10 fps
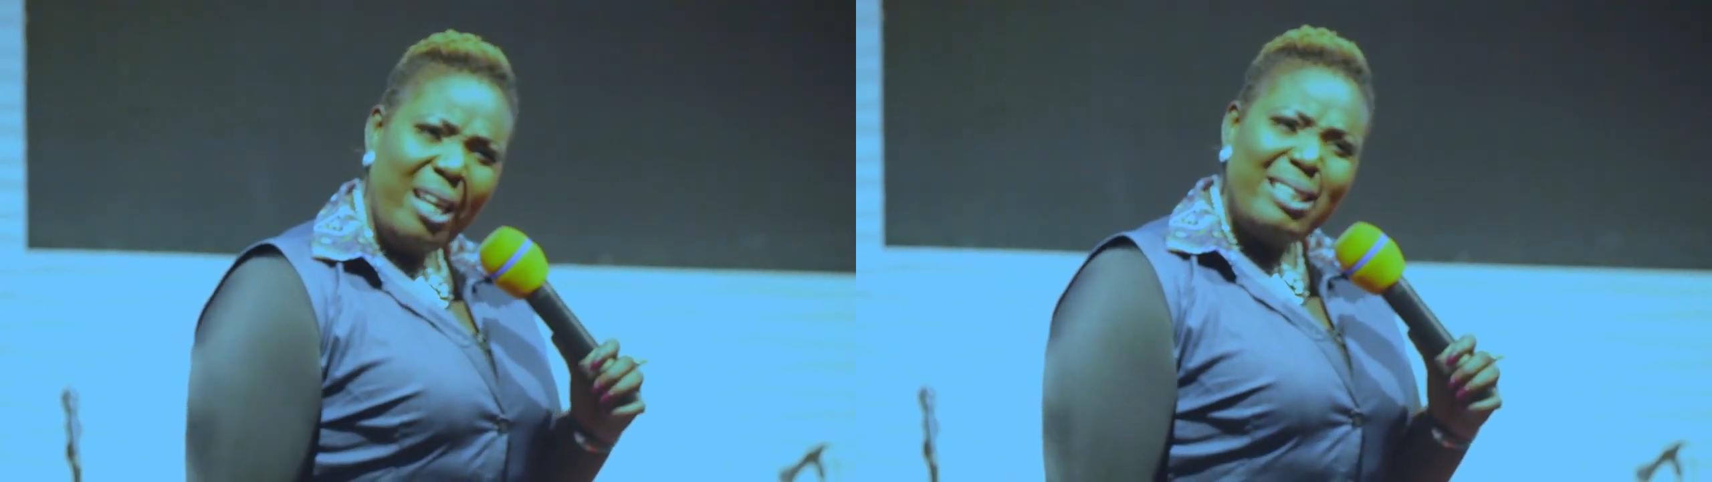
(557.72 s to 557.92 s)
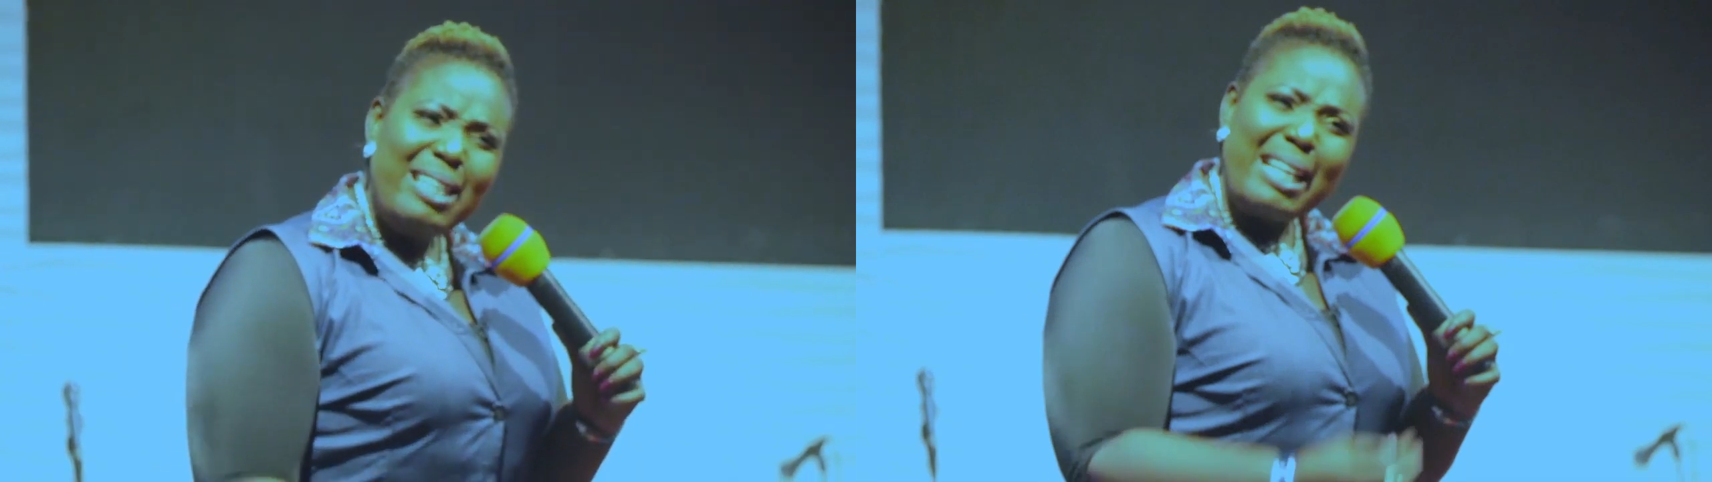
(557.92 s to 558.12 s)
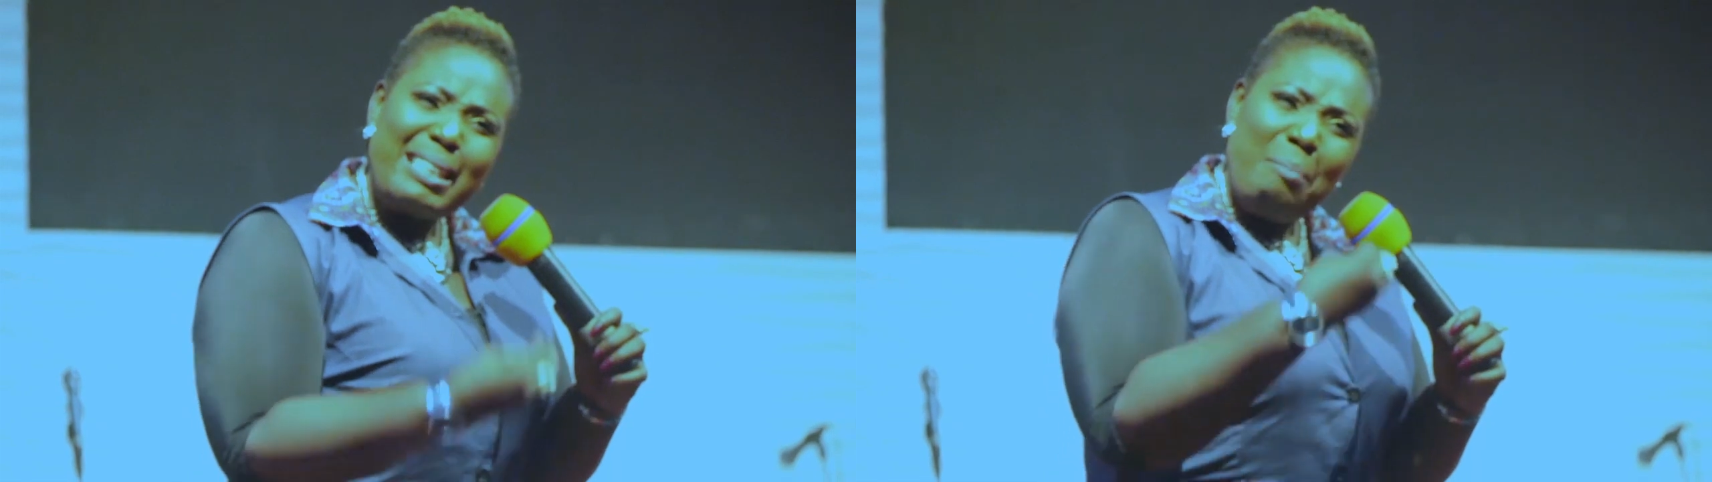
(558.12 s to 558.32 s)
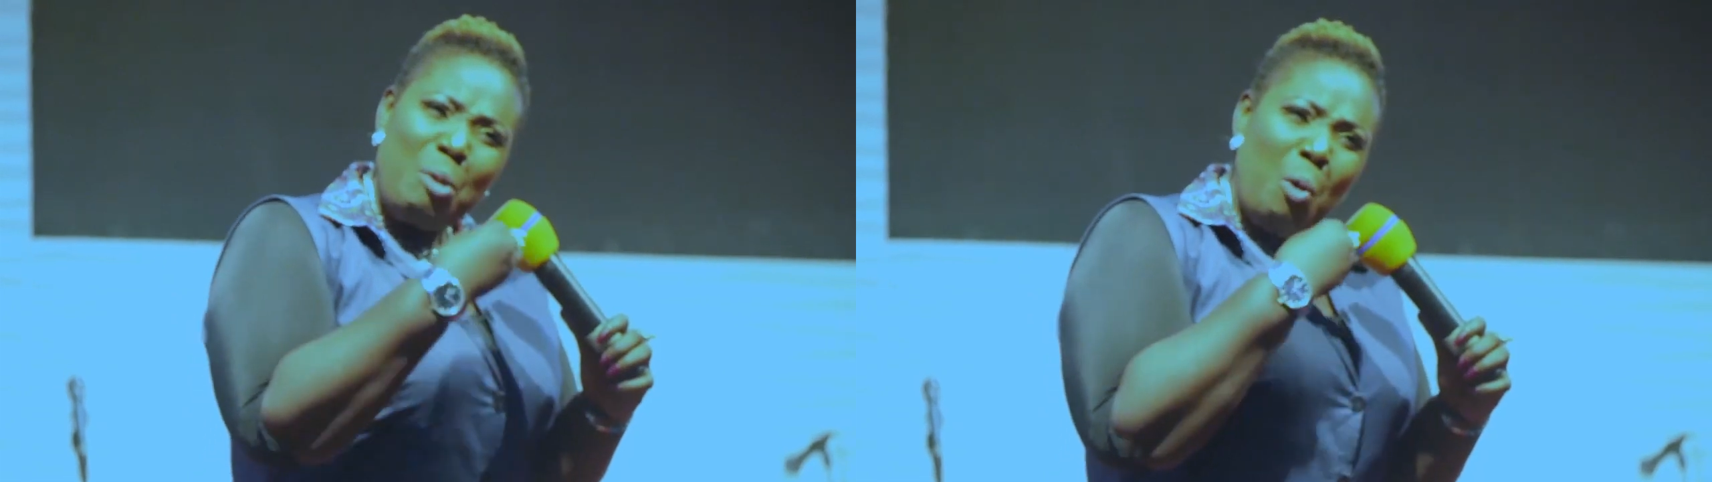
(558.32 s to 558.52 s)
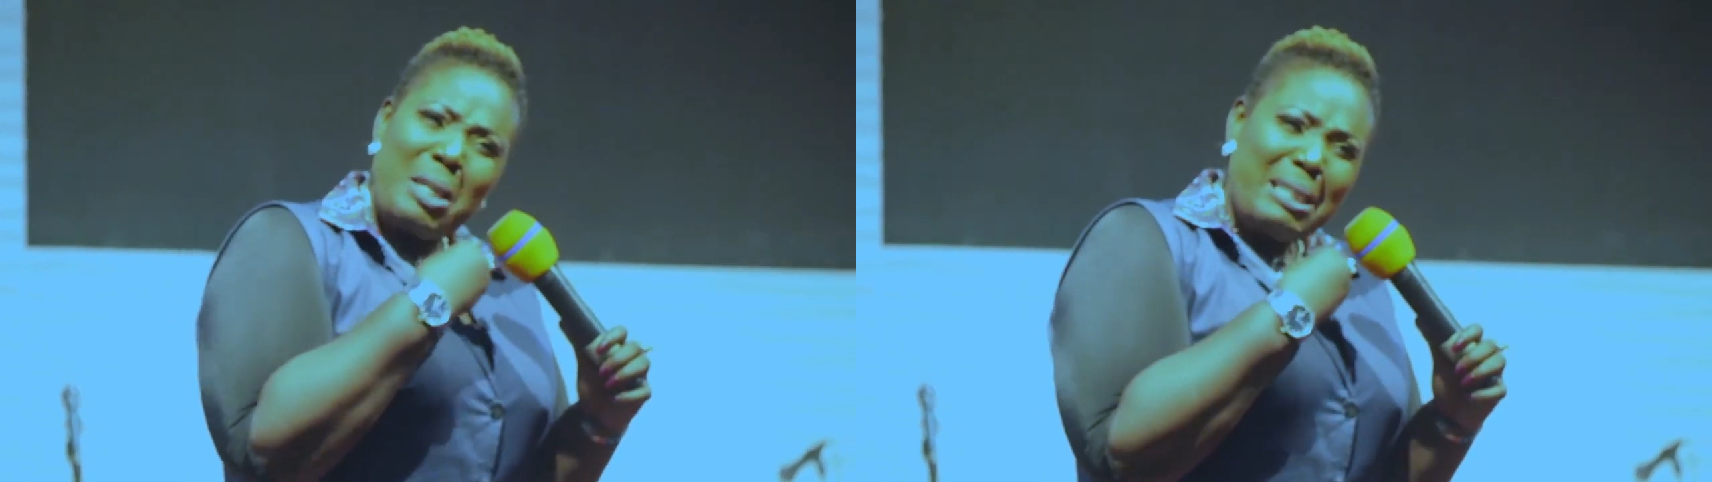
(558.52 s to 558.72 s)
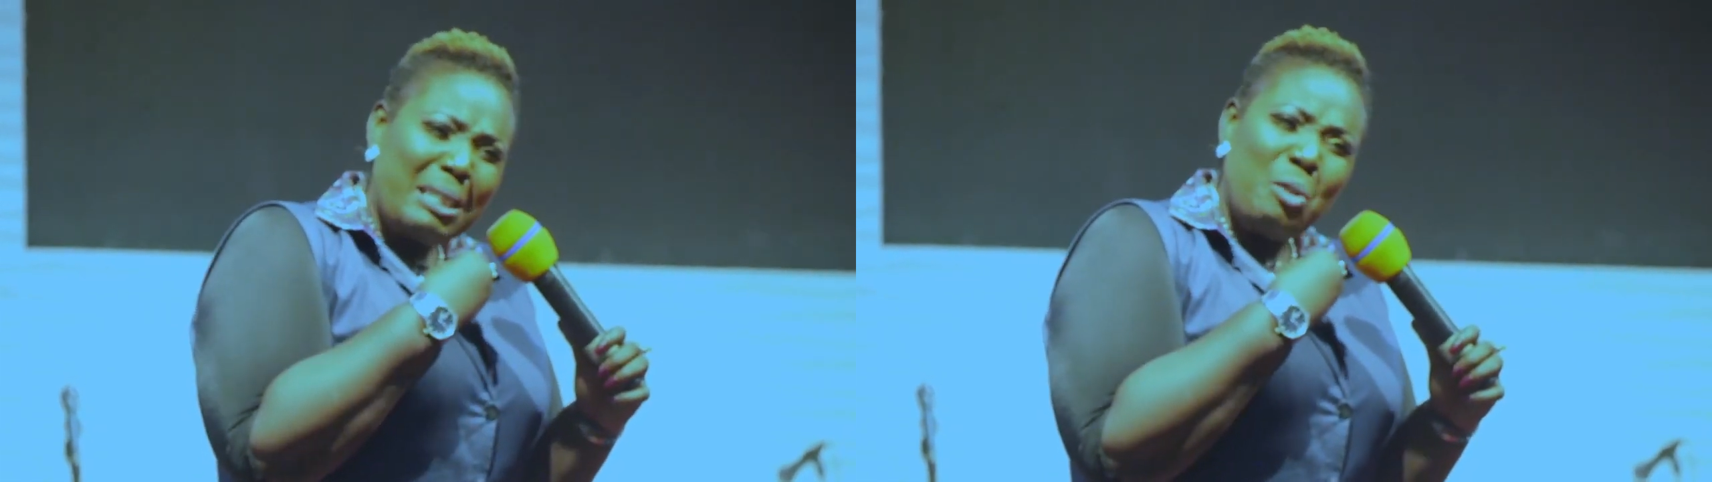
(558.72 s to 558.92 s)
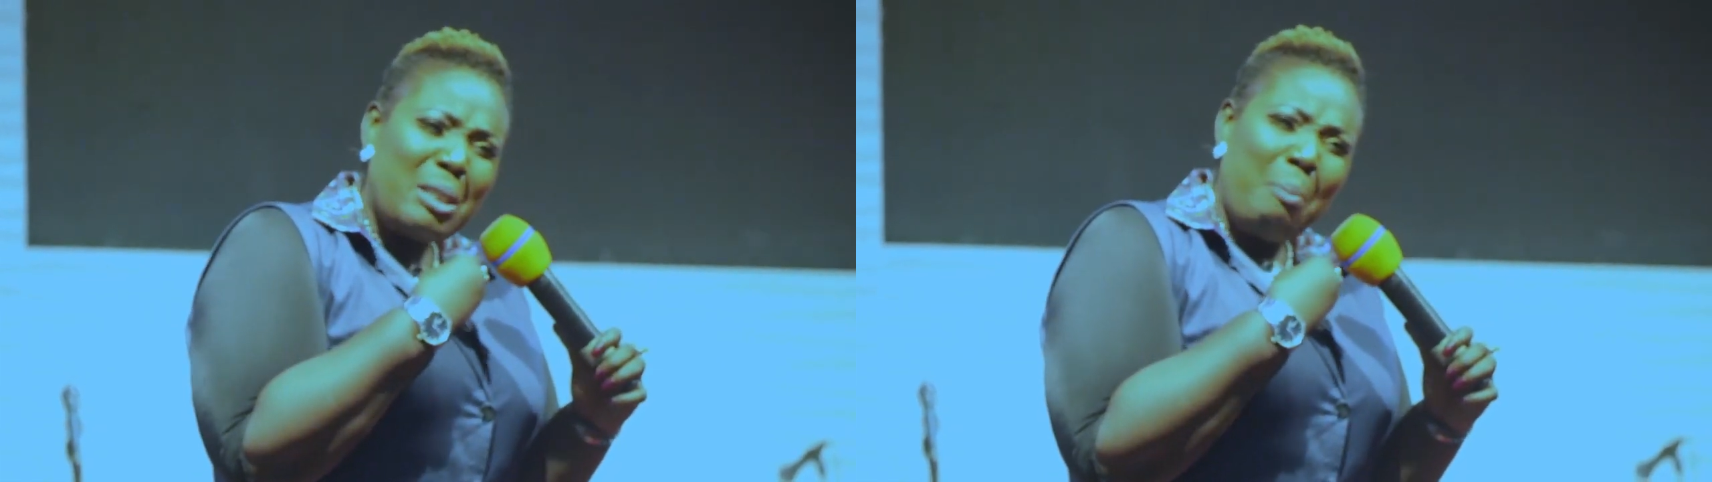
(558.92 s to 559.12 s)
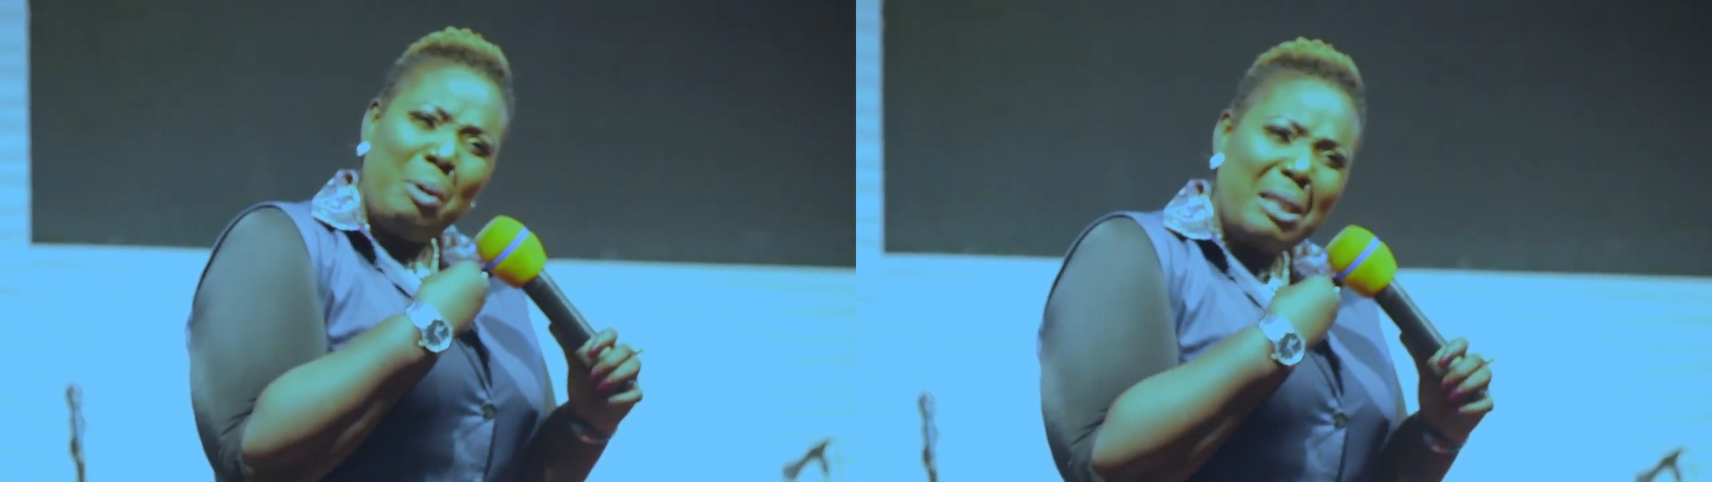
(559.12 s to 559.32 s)
Is it that I'm the one that is
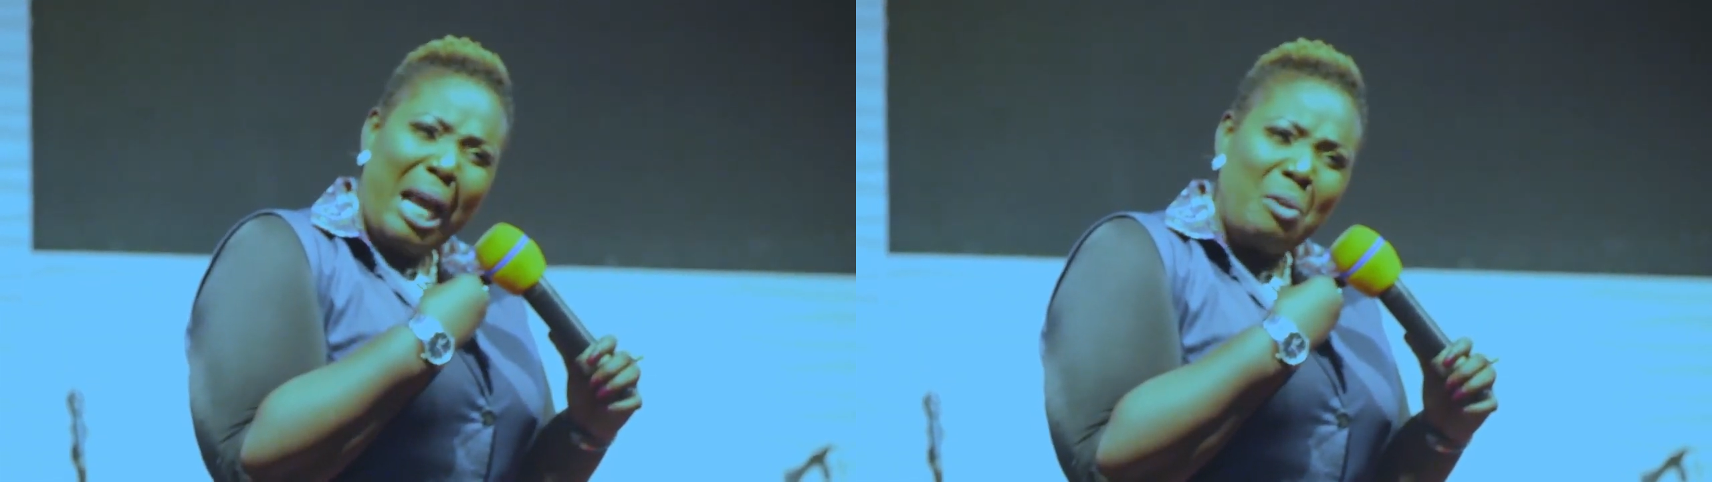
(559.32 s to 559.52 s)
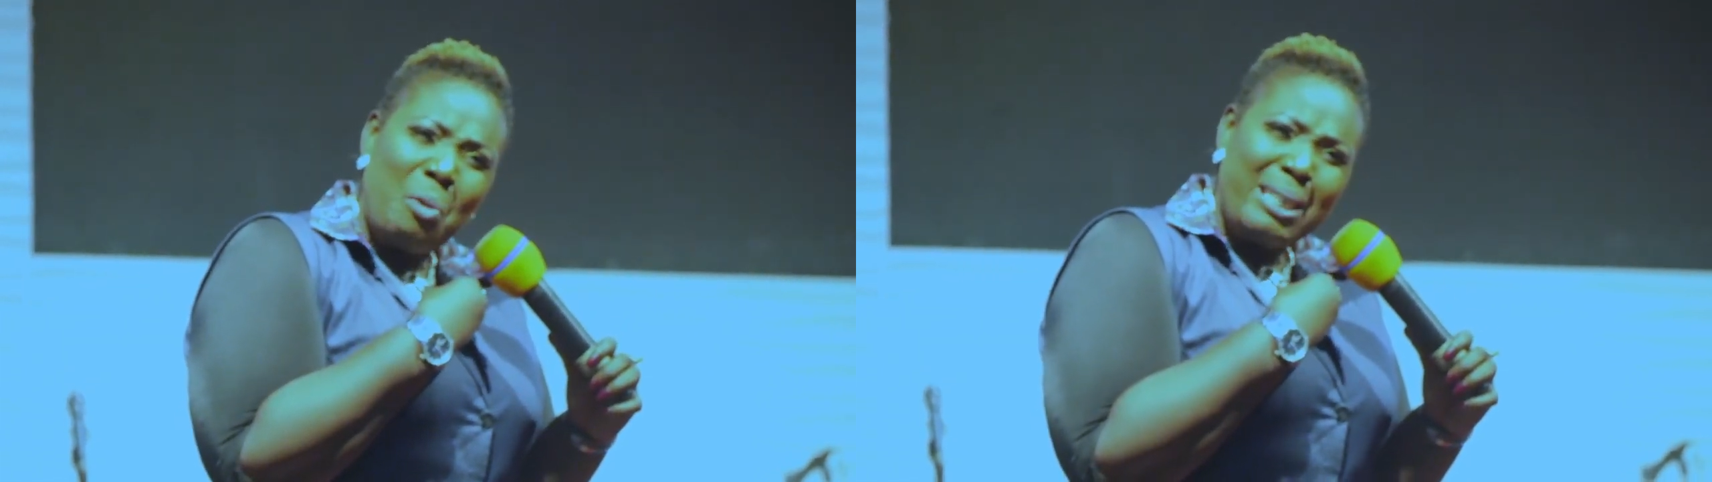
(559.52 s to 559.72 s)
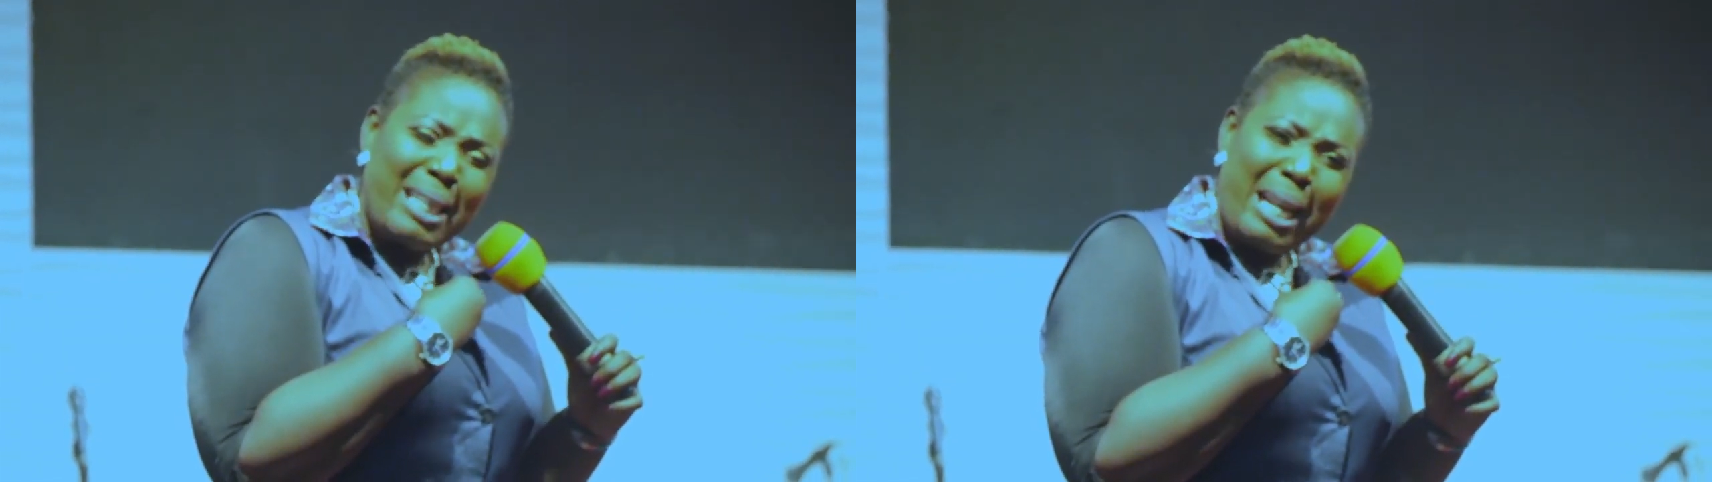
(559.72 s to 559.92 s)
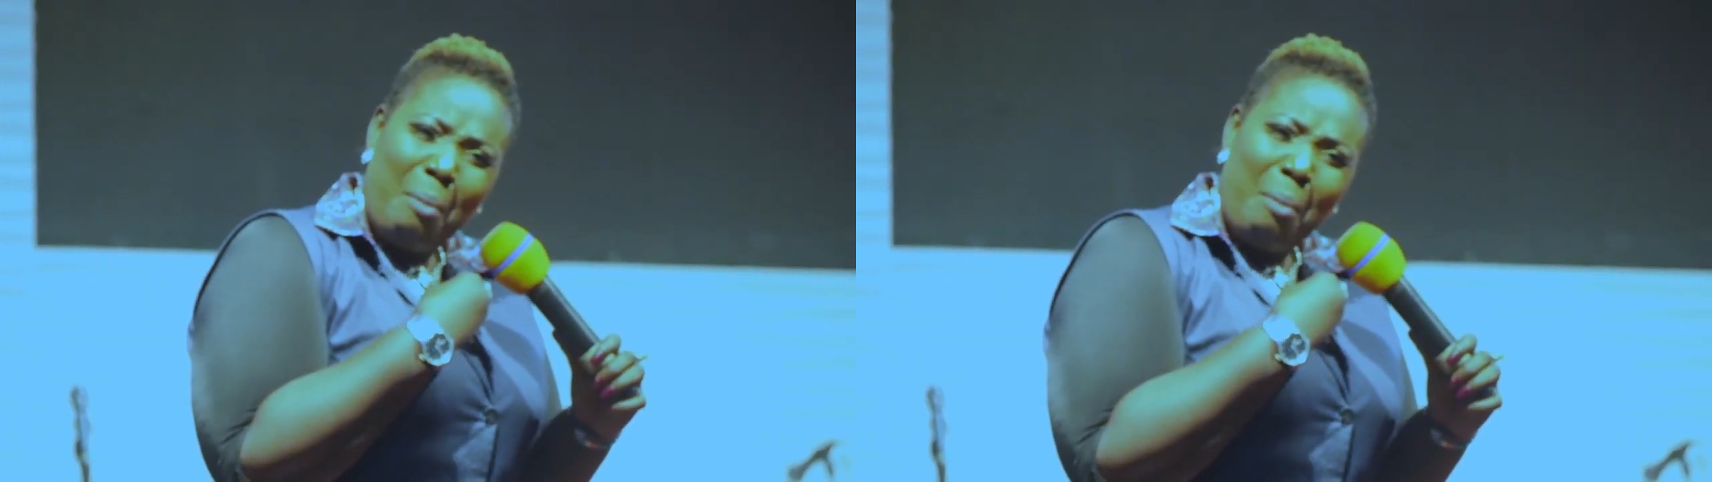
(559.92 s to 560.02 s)
not anointed